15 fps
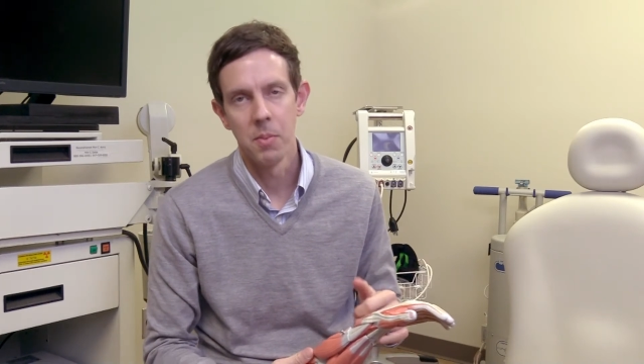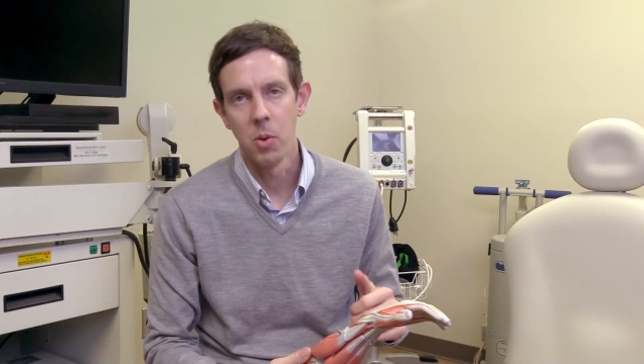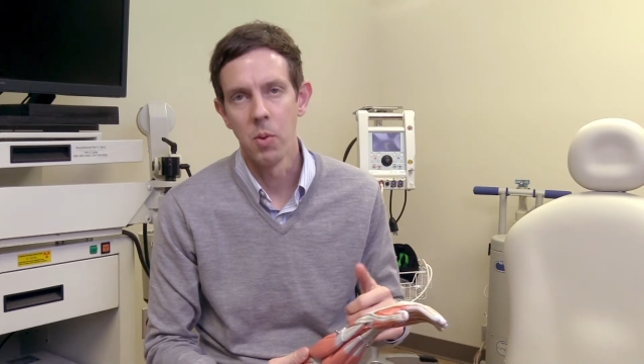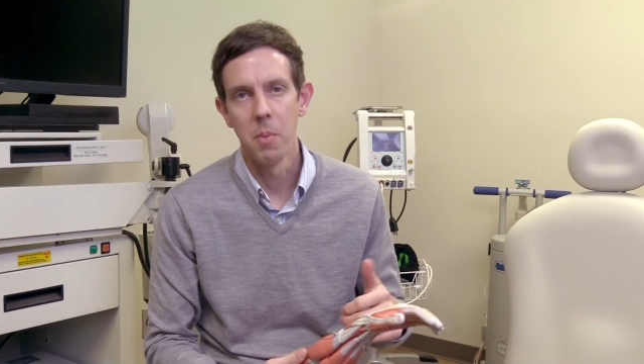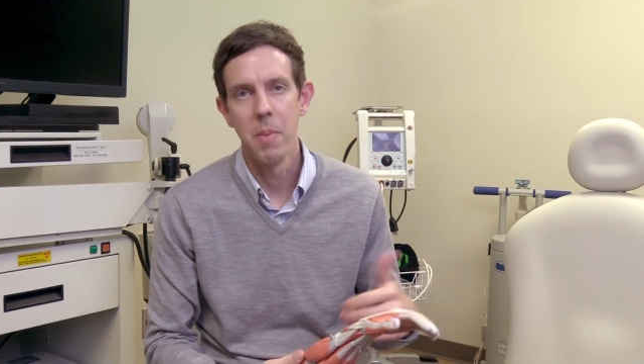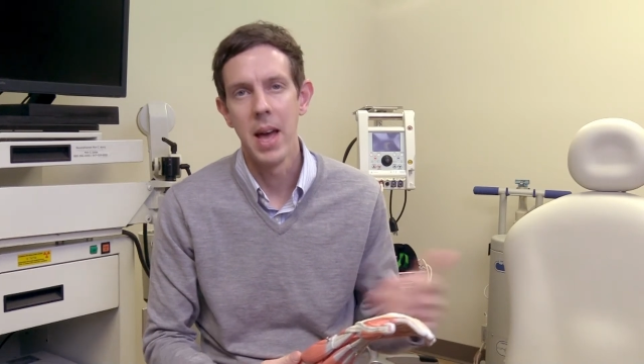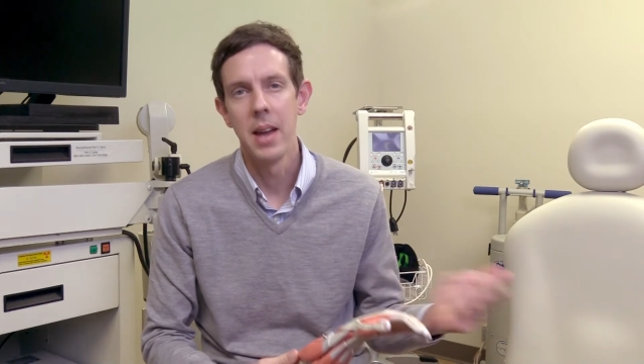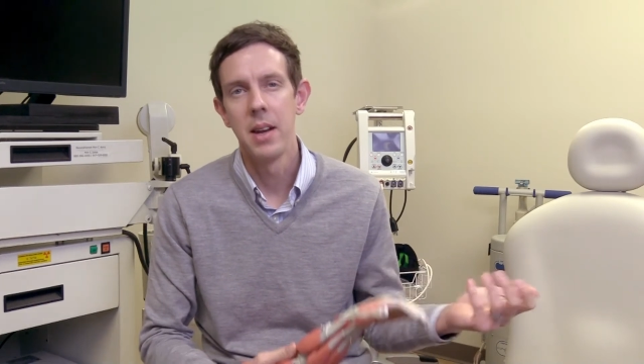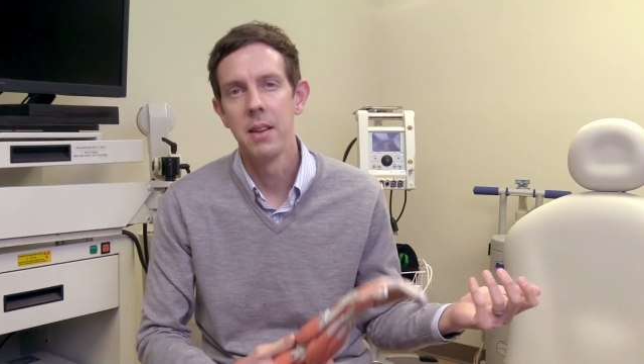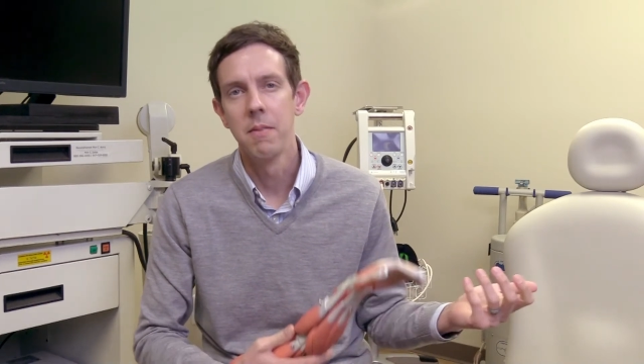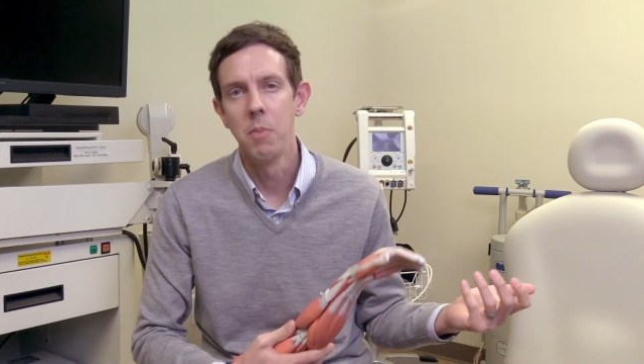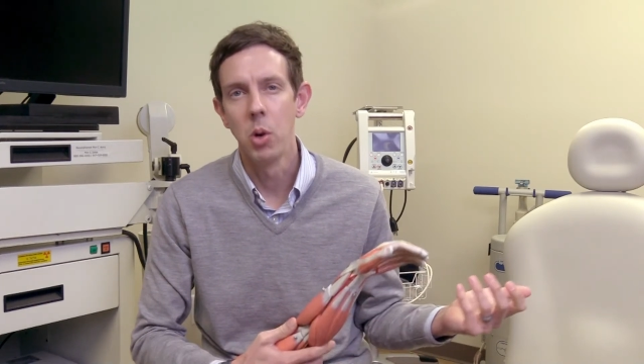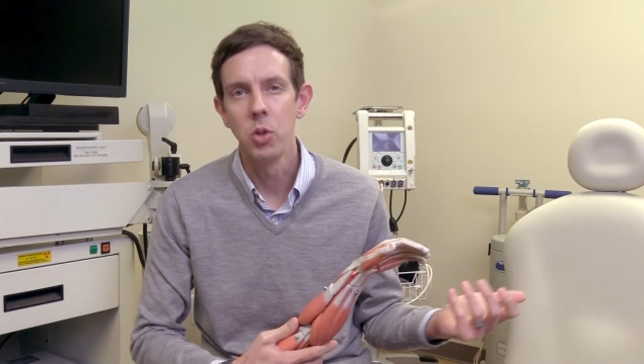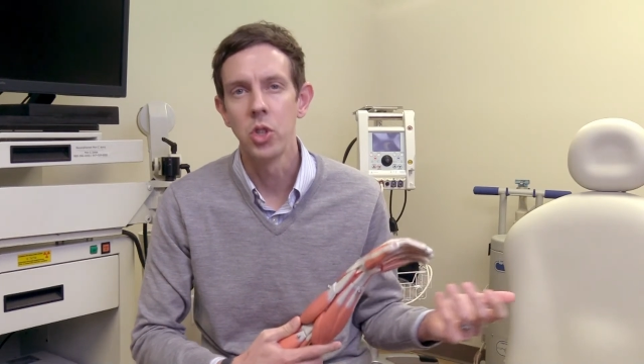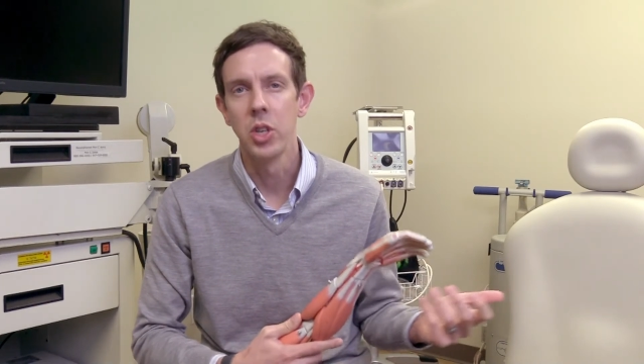a repetitive
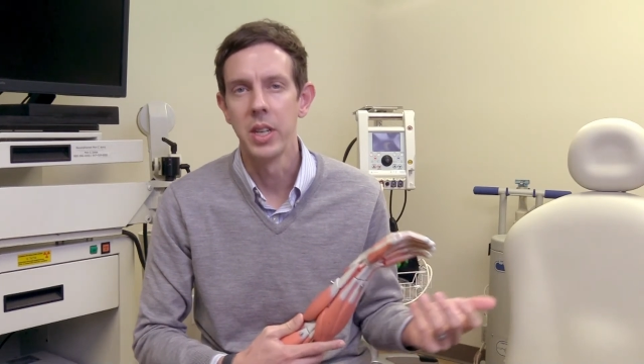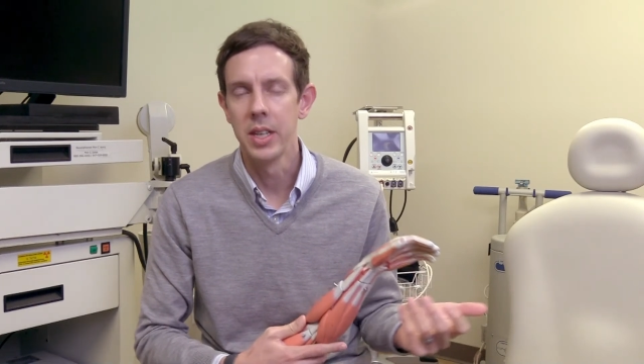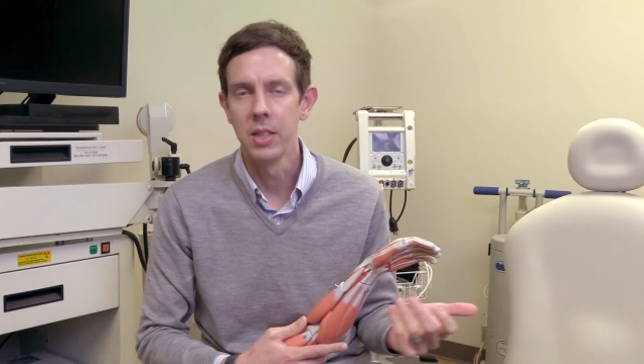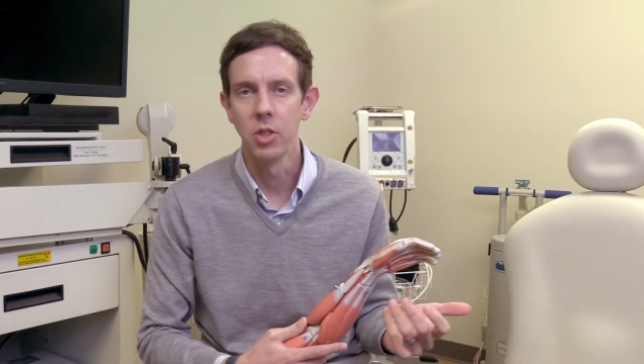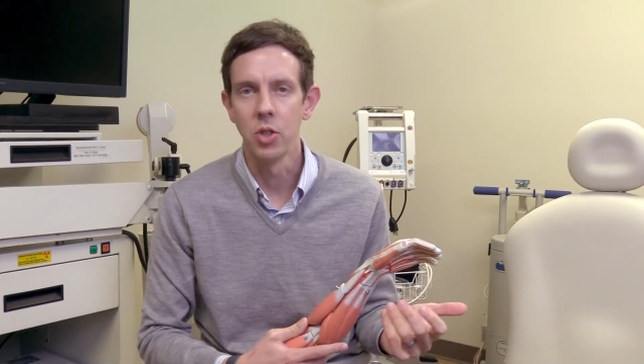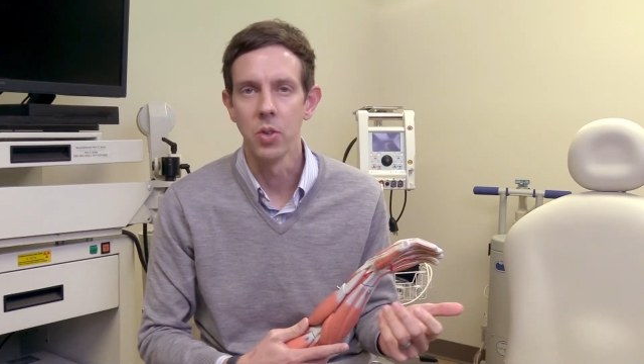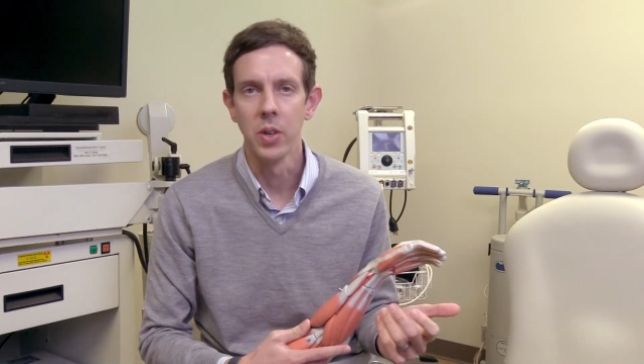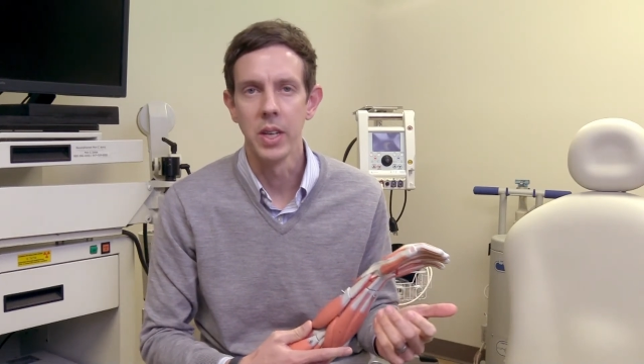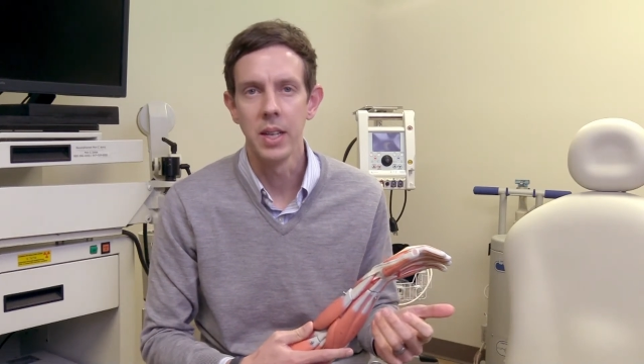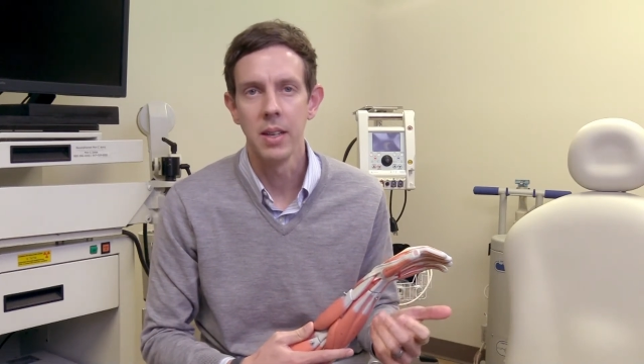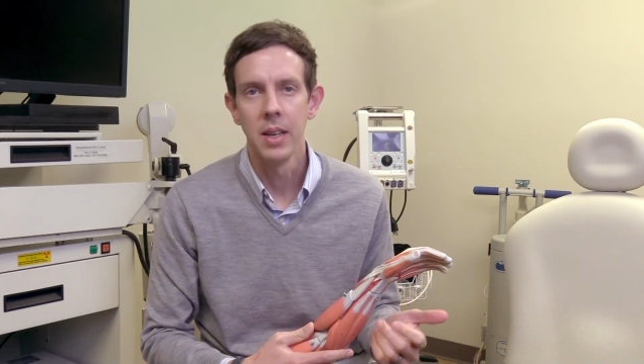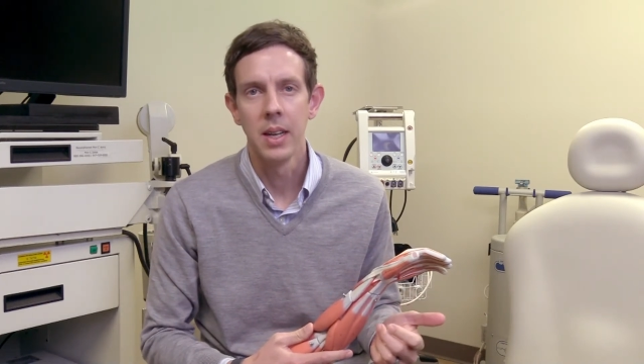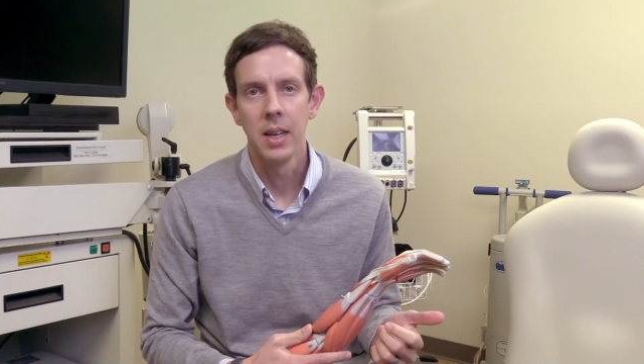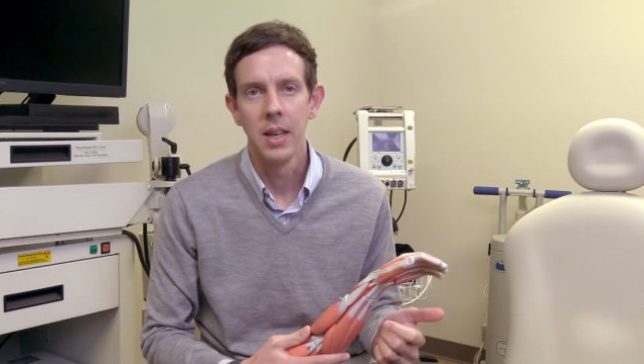motion injury